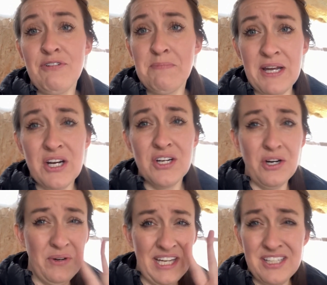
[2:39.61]
a better
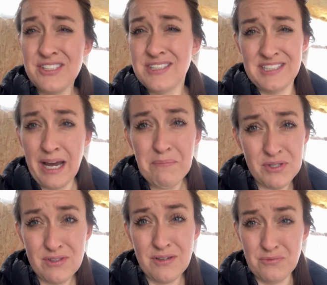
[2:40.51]
going in
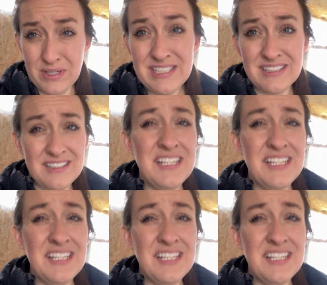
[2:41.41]
depth reason,